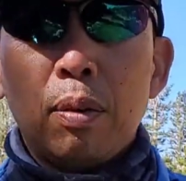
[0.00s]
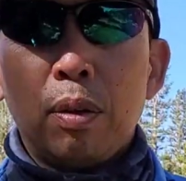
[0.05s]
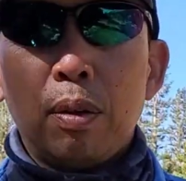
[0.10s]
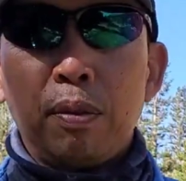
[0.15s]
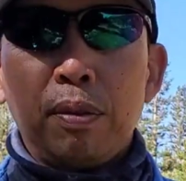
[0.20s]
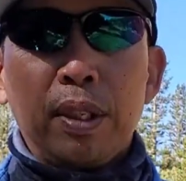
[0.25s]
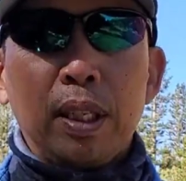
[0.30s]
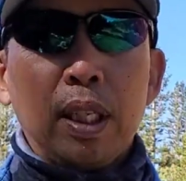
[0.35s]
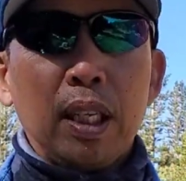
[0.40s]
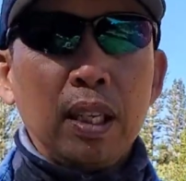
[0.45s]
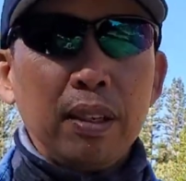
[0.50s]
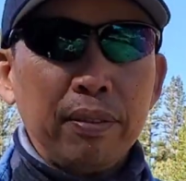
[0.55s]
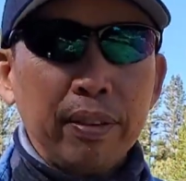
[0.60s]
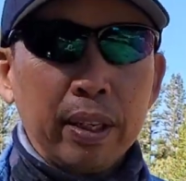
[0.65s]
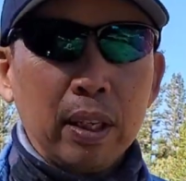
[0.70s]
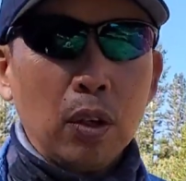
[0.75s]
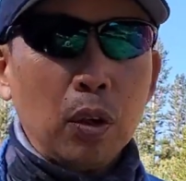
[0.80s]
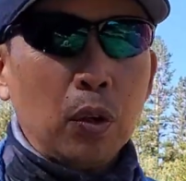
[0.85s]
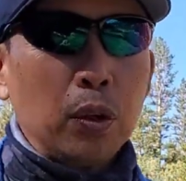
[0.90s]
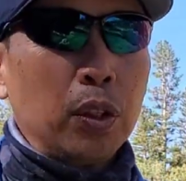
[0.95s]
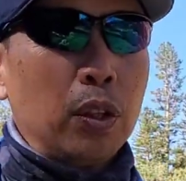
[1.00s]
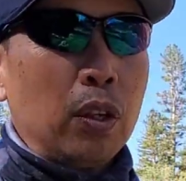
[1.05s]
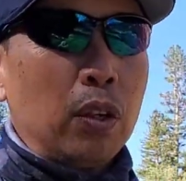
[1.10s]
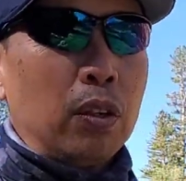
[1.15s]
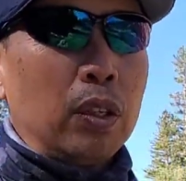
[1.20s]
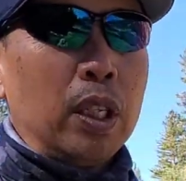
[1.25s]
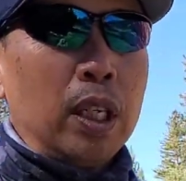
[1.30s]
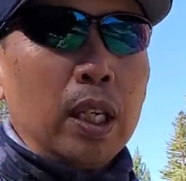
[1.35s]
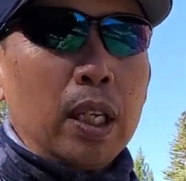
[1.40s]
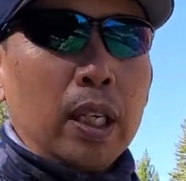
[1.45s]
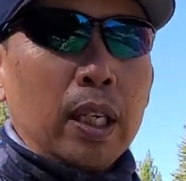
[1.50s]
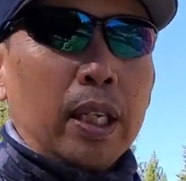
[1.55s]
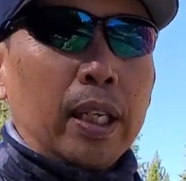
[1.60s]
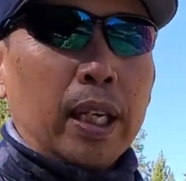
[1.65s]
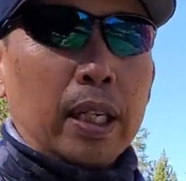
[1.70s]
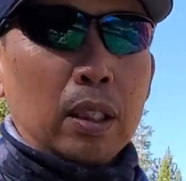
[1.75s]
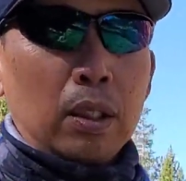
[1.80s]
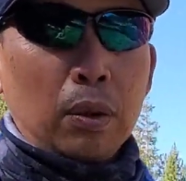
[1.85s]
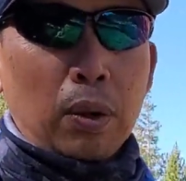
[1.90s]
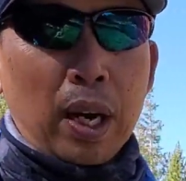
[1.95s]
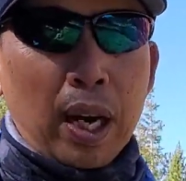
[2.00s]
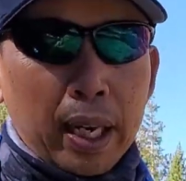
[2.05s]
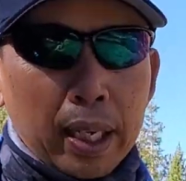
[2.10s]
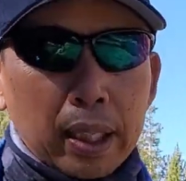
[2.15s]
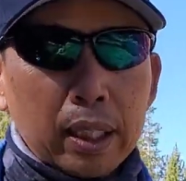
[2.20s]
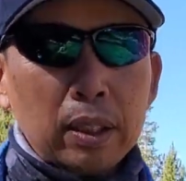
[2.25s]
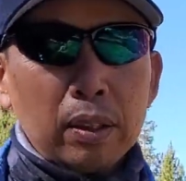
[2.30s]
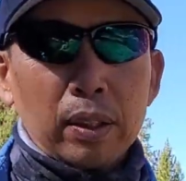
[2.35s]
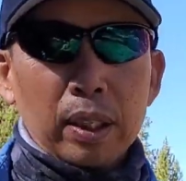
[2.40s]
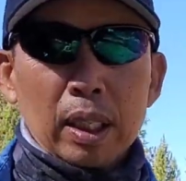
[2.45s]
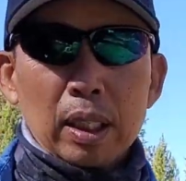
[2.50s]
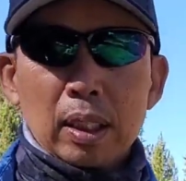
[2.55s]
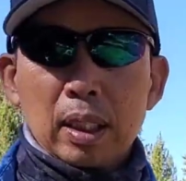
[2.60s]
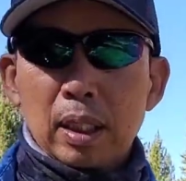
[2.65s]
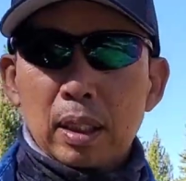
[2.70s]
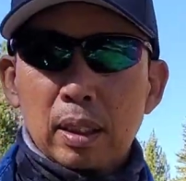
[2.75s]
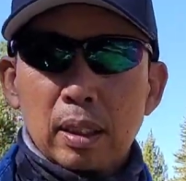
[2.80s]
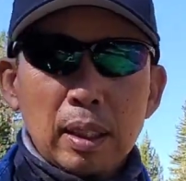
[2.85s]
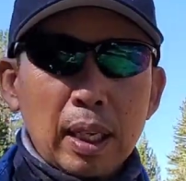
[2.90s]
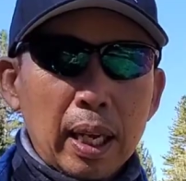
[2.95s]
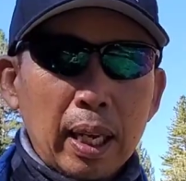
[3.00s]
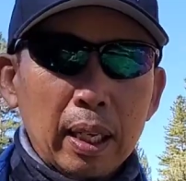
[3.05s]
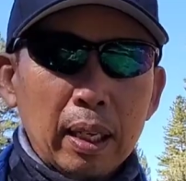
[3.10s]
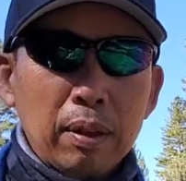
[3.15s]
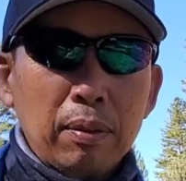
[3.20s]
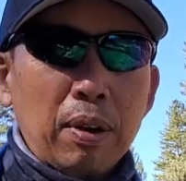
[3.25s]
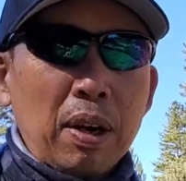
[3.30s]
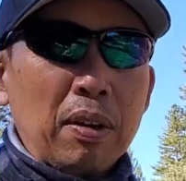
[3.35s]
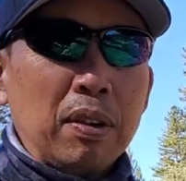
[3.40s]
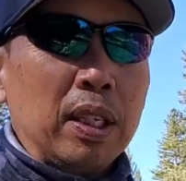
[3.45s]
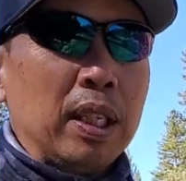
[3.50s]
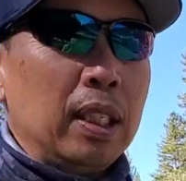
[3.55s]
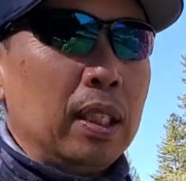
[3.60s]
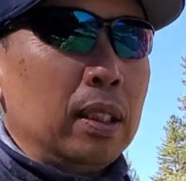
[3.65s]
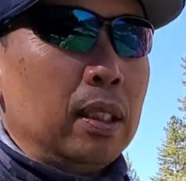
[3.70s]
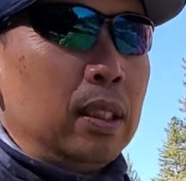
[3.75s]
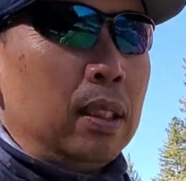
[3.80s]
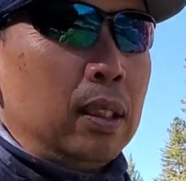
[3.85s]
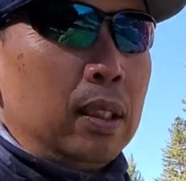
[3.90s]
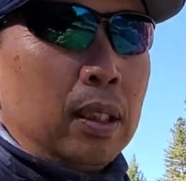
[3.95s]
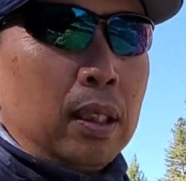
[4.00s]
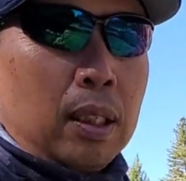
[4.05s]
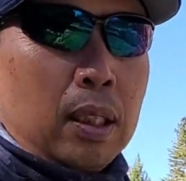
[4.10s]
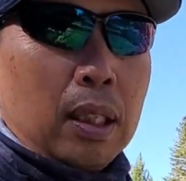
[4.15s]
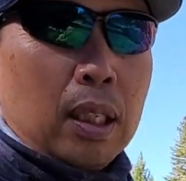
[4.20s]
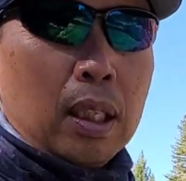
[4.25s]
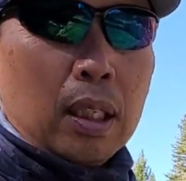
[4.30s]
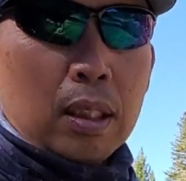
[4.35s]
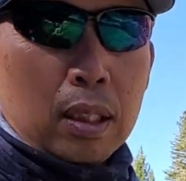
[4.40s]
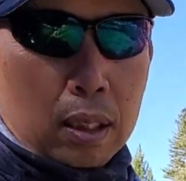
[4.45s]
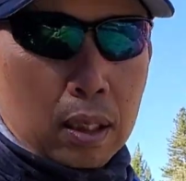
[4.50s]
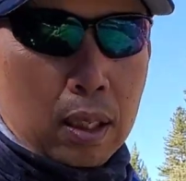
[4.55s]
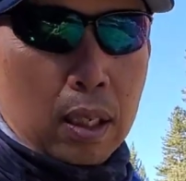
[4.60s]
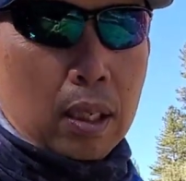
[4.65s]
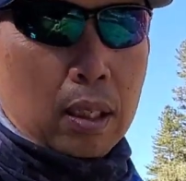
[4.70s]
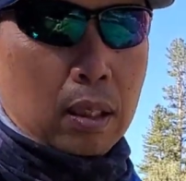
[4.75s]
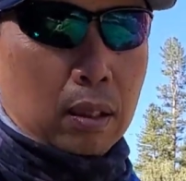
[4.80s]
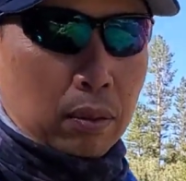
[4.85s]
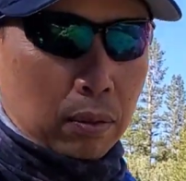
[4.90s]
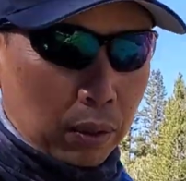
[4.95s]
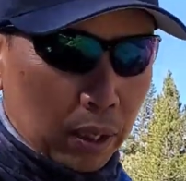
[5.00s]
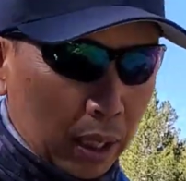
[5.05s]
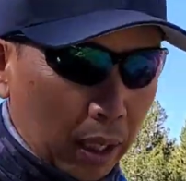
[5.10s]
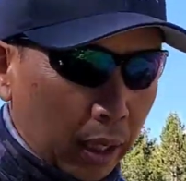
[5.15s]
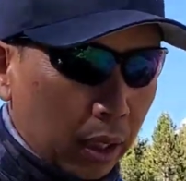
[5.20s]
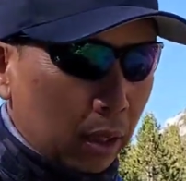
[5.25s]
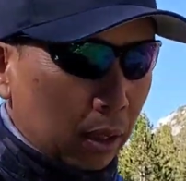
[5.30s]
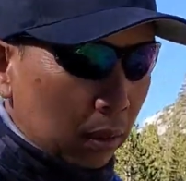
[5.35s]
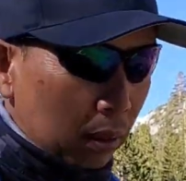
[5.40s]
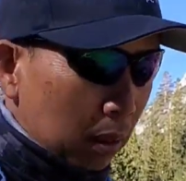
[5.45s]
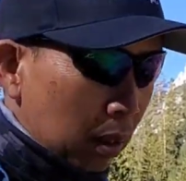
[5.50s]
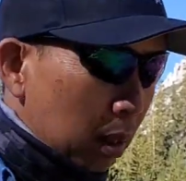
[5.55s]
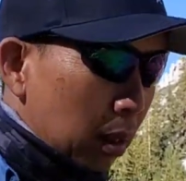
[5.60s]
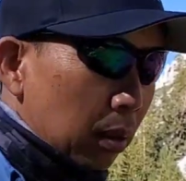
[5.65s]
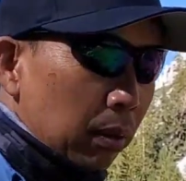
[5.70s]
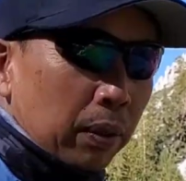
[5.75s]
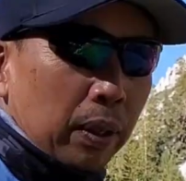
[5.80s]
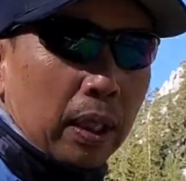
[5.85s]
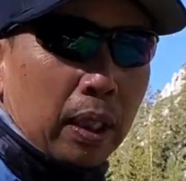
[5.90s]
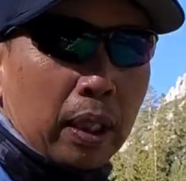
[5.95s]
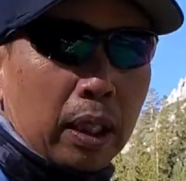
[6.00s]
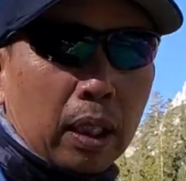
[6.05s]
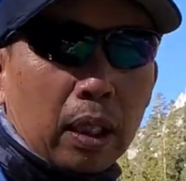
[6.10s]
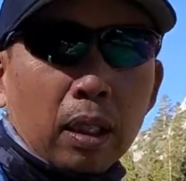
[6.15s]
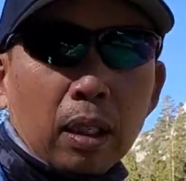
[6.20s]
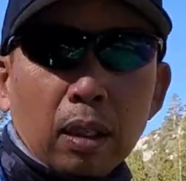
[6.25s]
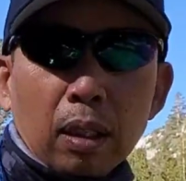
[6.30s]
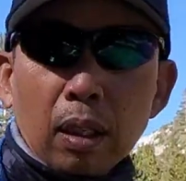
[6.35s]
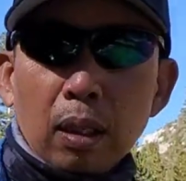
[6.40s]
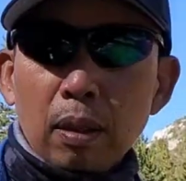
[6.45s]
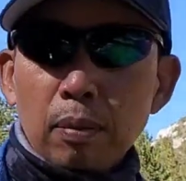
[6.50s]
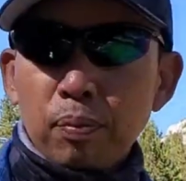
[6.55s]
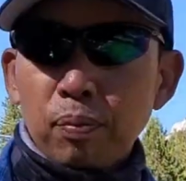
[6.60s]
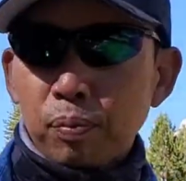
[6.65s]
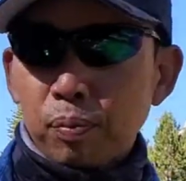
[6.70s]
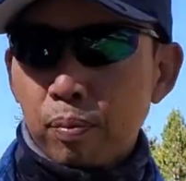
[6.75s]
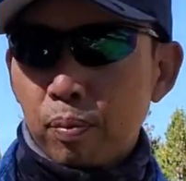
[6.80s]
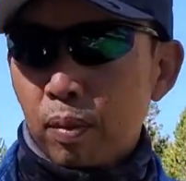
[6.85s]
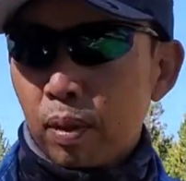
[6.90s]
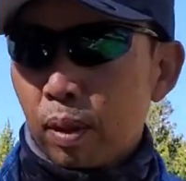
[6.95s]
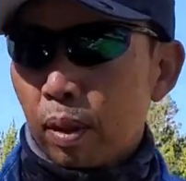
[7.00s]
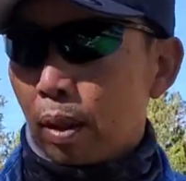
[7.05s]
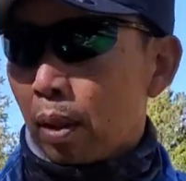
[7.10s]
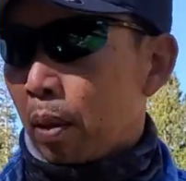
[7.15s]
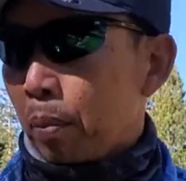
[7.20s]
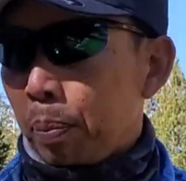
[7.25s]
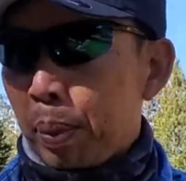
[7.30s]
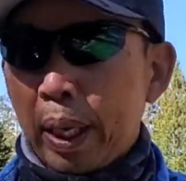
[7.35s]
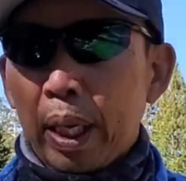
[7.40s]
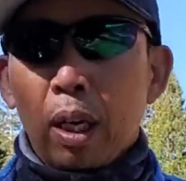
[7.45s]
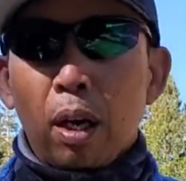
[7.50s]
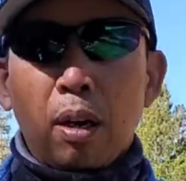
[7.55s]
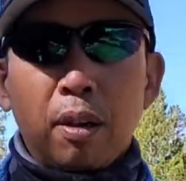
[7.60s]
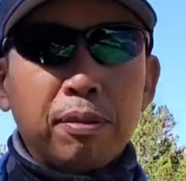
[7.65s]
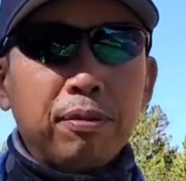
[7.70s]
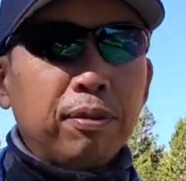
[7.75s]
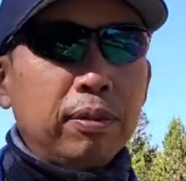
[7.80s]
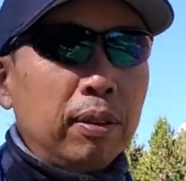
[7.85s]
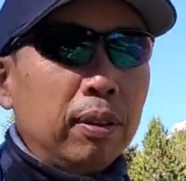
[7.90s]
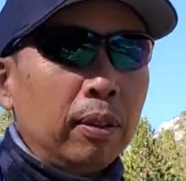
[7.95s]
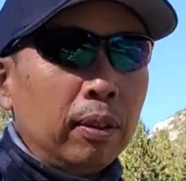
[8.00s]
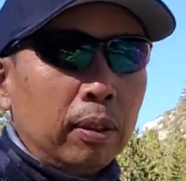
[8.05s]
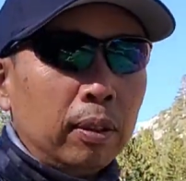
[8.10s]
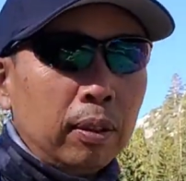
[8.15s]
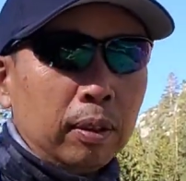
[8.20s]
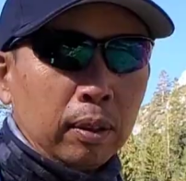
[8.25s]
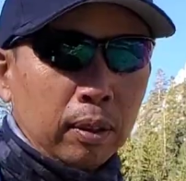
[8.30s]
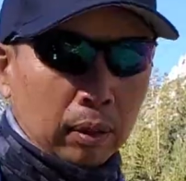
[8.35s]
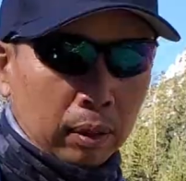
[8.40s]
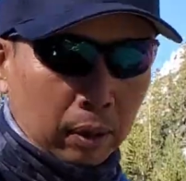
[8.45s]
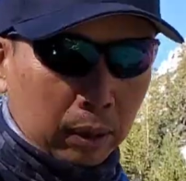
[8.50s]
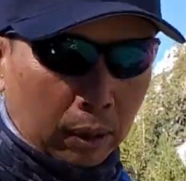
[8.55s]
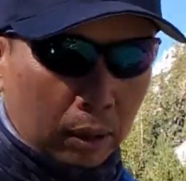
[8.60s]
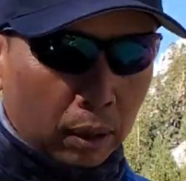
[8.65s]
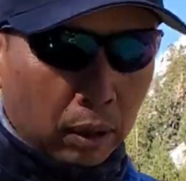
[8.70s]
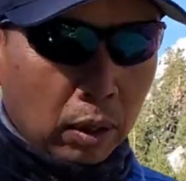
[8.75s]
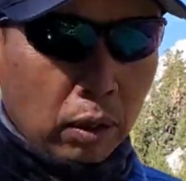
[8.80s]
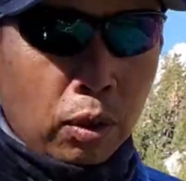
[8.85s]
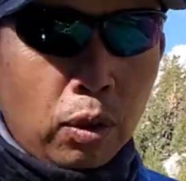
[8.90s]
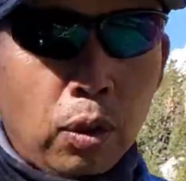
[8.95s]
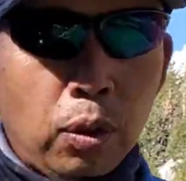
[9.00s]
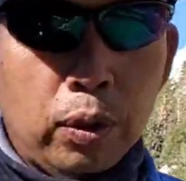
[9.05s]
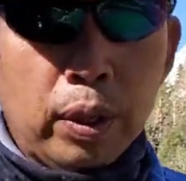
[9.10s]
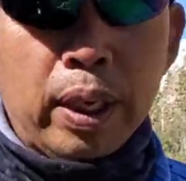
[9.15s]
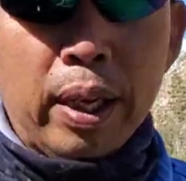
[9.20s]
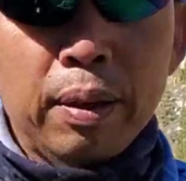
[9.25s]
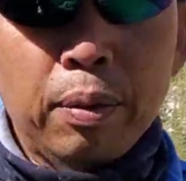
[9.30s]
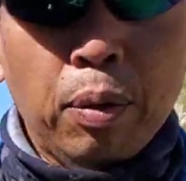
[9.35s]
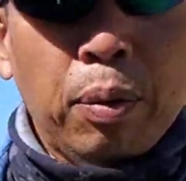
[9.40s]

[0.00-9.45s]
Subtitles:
over here. Even though you don't get to hike, you can just hang around here. It's really pay off. Okay,